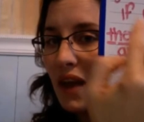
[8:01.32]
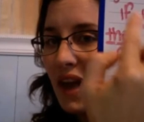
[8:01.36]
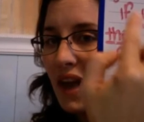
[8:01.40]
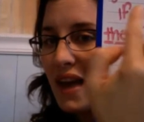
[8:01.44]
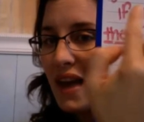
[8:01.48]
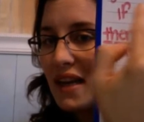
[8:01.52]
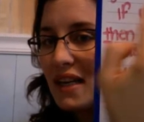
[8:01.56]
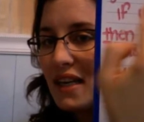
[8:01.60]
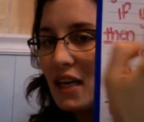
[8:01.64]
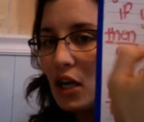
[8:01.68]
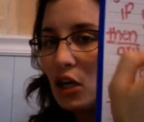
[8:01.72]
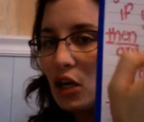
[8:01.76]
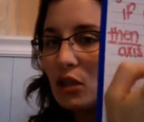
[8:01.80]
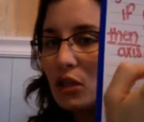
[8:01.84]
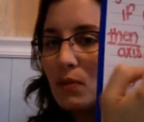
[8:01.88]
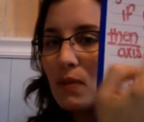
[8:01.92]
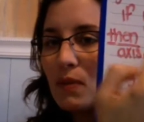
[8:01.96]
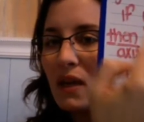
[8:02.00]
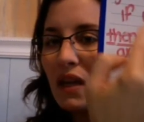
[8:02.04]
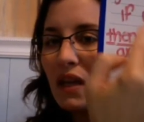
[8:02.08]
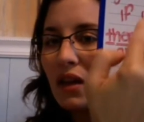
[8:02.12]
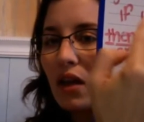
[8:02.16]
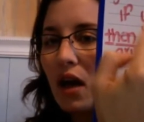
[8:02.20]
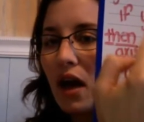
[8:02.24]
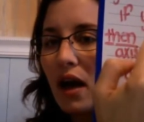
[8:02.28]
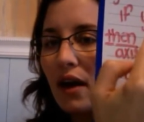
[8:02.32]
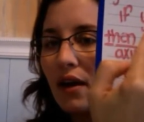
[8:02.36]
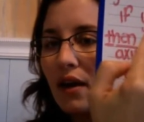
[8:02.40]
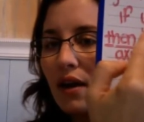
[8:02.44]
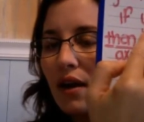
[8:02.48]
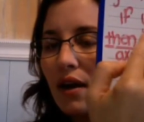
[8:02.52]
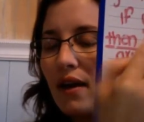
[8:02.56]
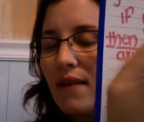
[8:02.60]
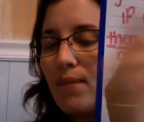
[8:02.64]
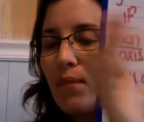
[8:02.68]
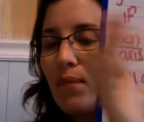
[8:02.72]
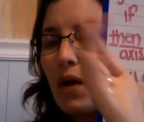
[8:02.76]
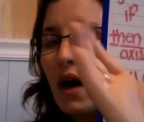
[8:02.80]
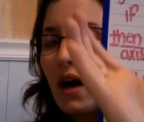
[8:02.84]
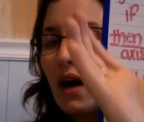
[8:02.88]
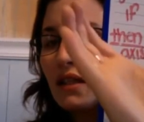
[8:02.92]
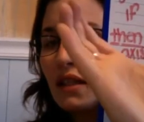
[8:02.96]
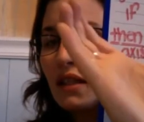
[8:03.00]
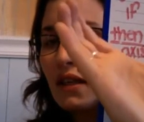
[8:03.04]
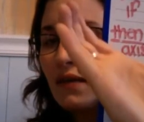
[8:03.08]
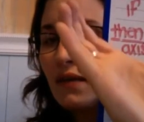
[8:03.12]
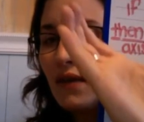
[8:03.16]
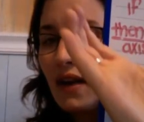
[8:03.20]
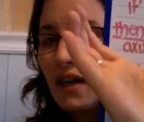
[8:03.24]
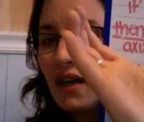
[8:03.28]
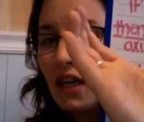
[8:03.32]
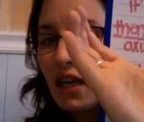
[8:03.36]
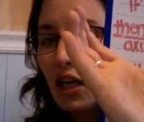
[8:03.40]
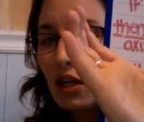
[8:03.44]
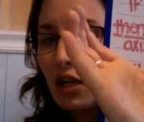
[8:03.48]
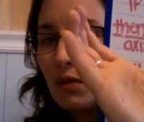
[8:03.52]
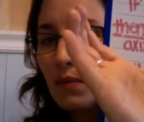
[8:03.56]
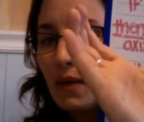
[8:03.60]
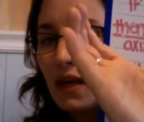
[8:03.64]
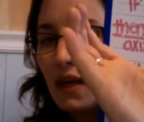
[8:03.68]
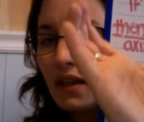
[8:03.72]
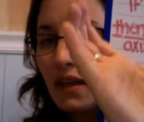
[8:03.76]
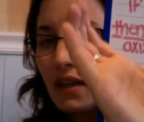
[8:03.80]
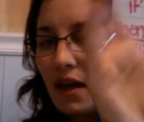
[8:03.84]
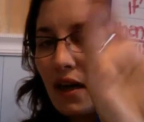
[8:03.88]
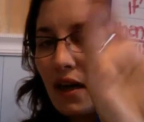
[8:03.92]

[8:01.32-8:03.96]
a tells me a lot. Positive a tells me it's